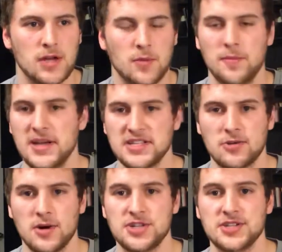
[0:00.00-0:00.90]
couple
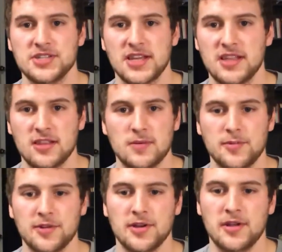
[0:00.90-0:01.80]
basic questions like the other
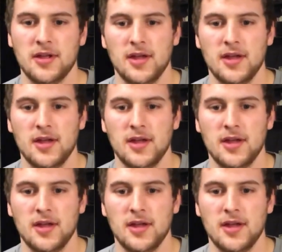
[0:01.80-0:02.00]
people do.